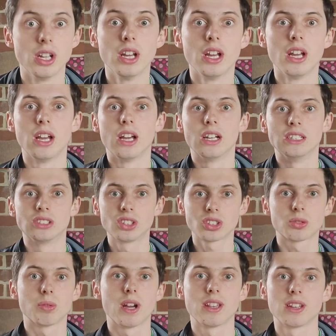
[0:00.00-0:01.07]
in such a way
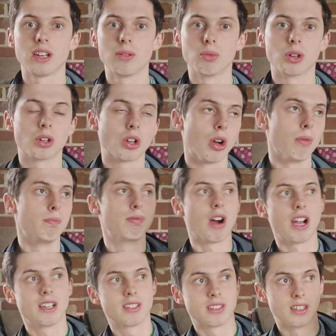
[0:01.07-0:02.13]
that it wouldn't go bright and
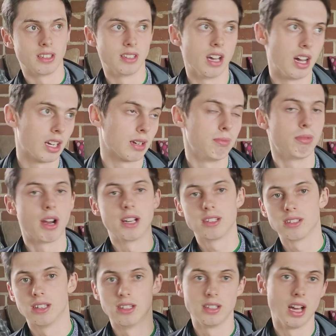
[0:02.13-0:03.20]
then dark and bright and then
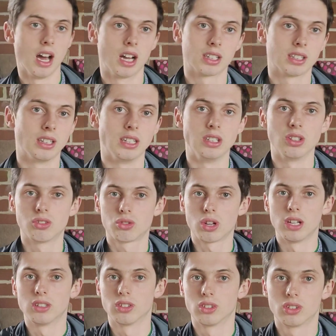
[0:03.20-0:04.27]
dark, and then you're trying to
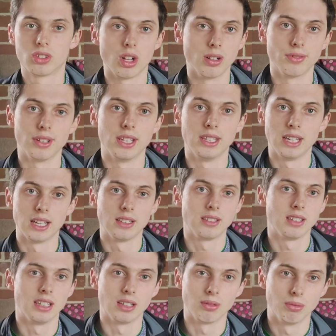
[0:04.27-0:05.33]
solve it in the editing,
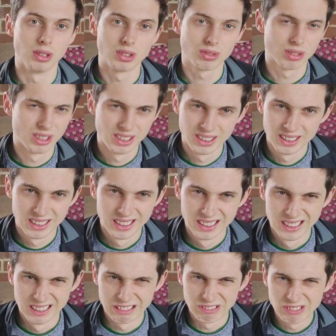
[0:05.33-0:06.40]
which
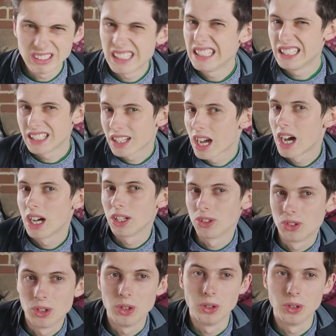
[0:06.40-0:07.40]
really you can't do.